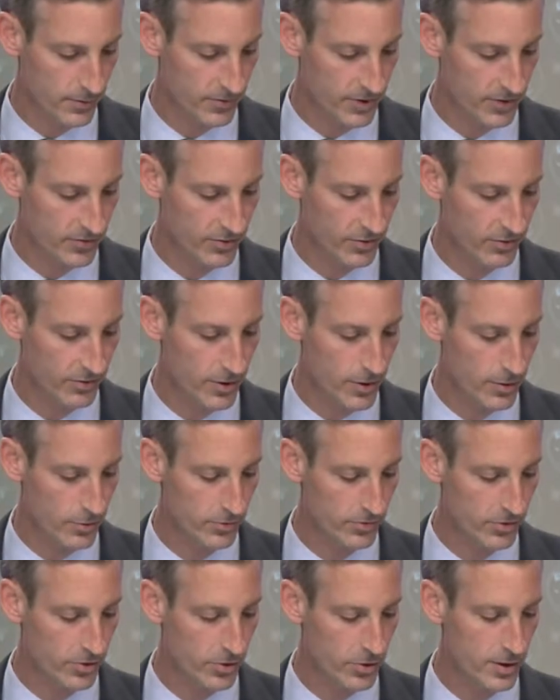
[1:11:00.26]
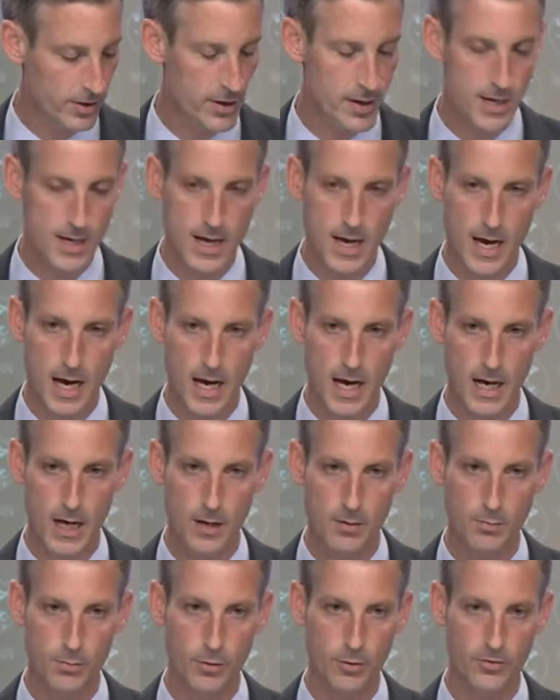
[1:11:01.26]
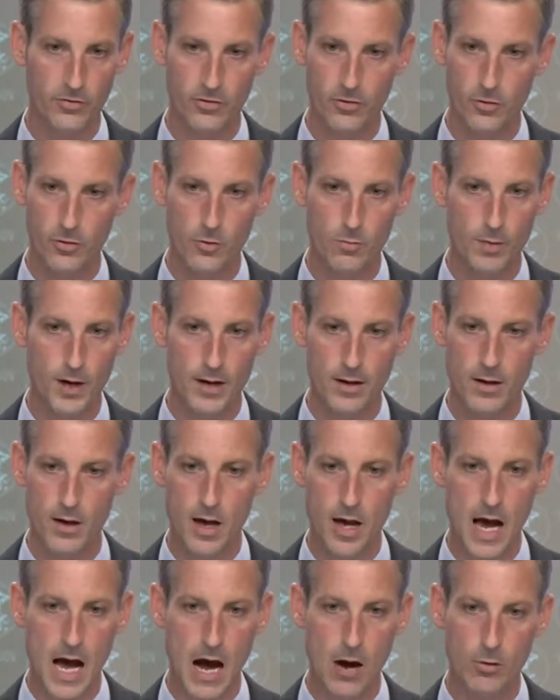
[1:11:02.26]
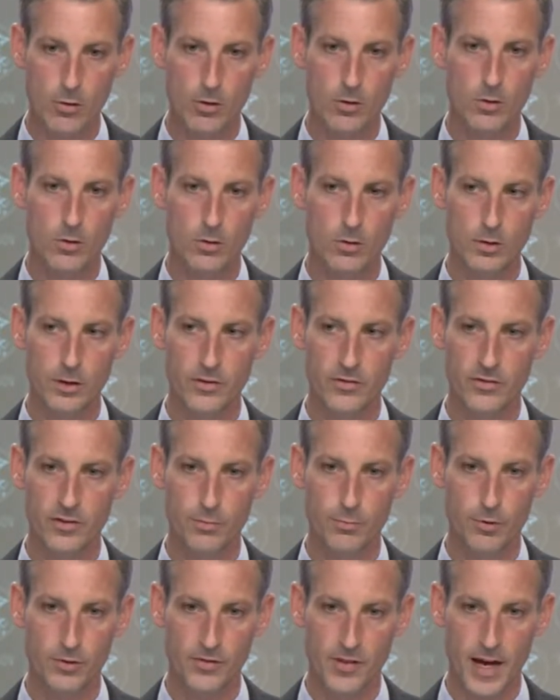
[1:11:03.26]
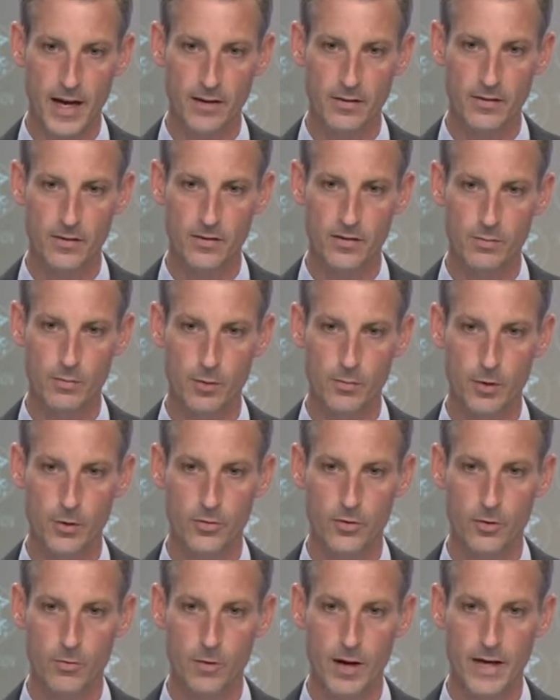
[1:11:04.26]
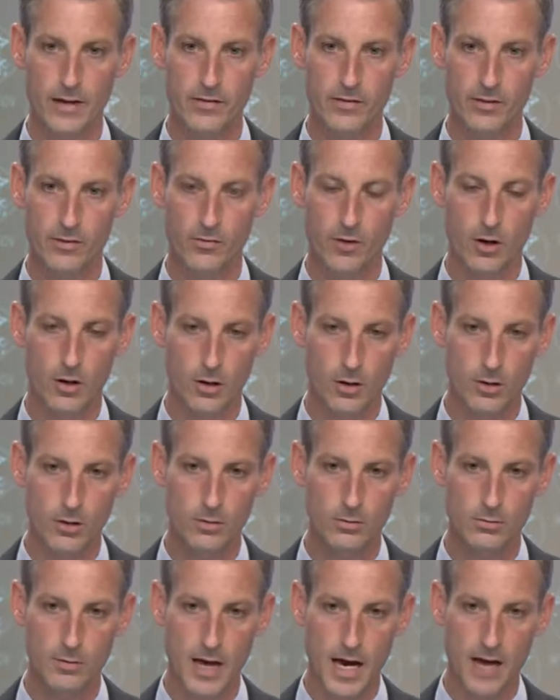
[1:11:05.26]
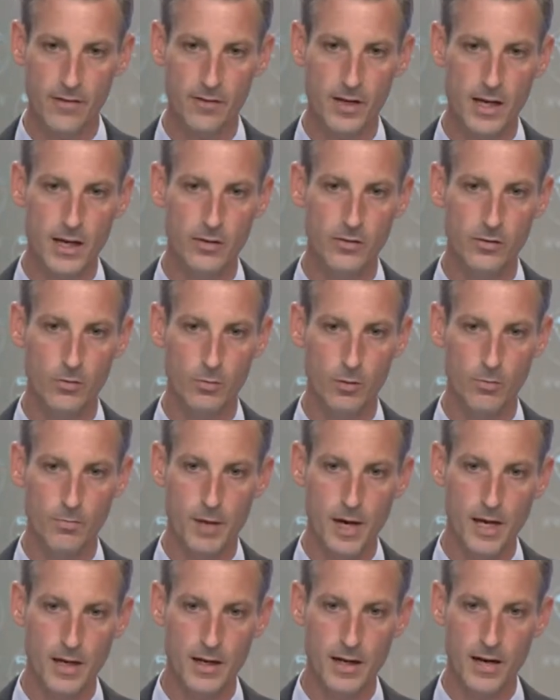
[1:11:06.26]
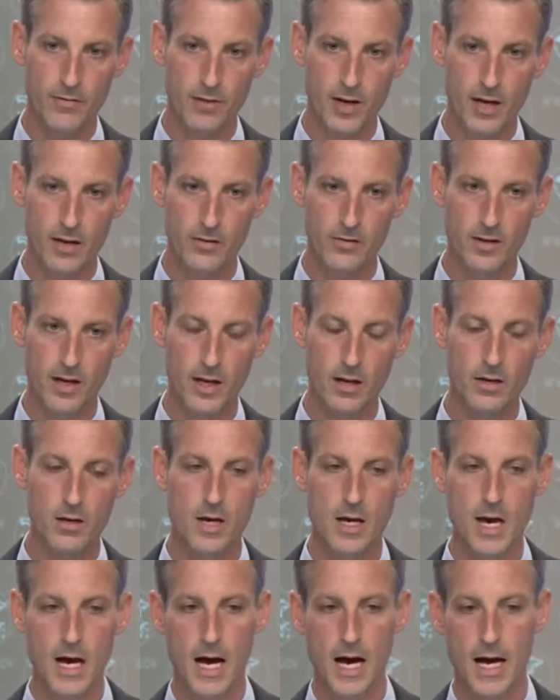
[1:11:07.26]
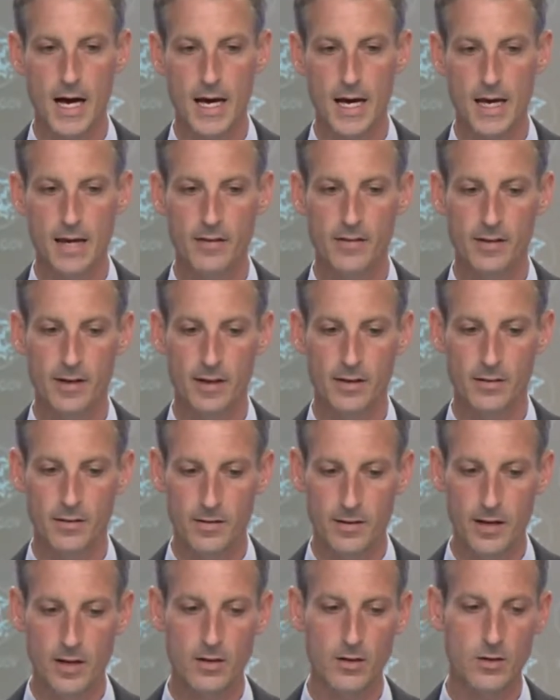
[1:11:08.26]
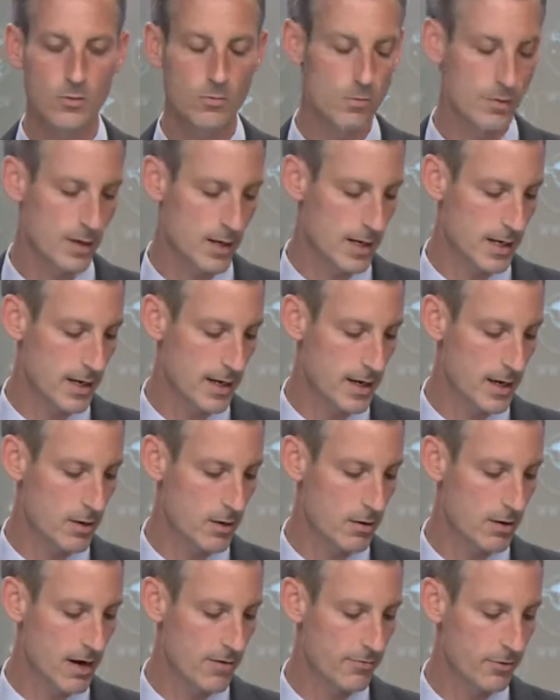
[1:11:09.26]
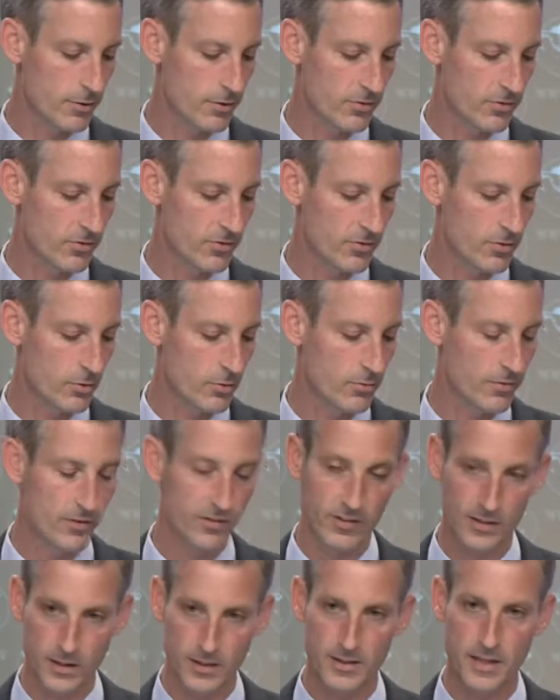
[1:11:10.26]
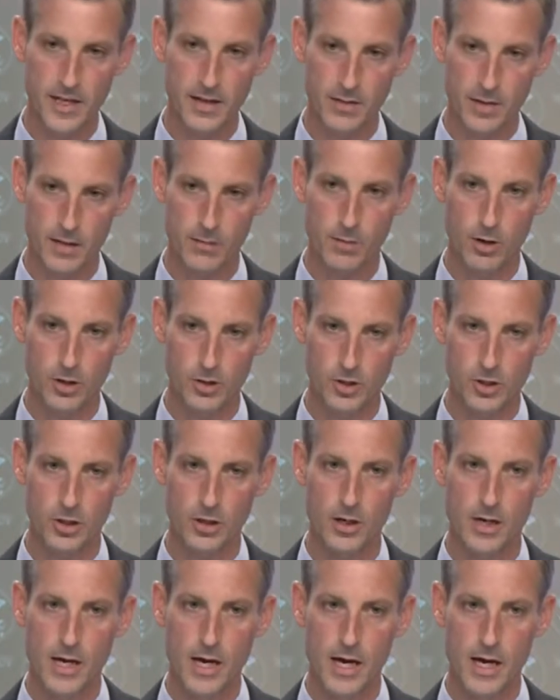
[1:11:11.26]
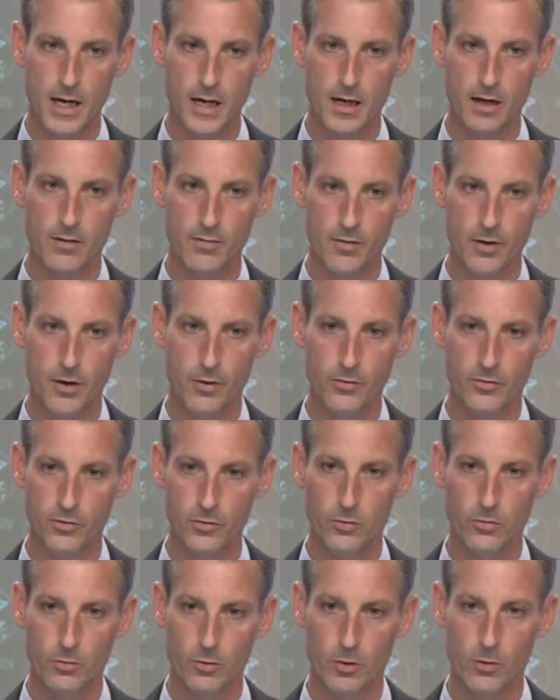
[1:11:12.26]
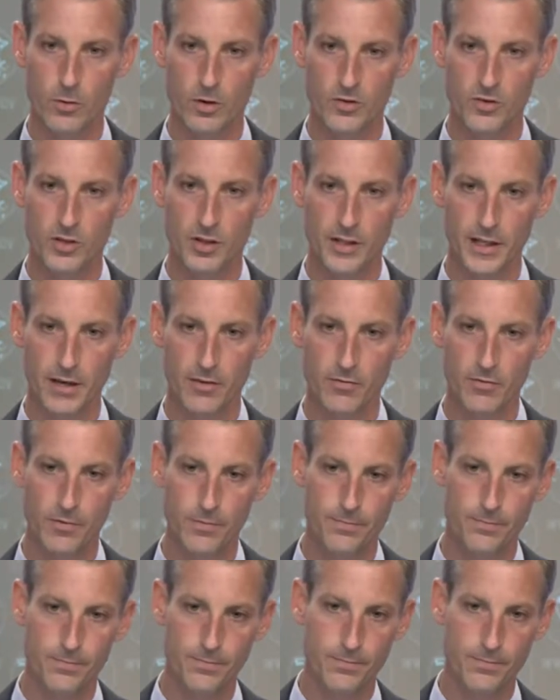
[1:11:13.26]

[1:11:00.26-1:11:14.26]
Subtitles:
such as those could pursue. But our goal is to protect and to promote the rights of all Afghans who remain in Afghanistan, and to continue in our efforts to facilitate the departure of those who wish to leave.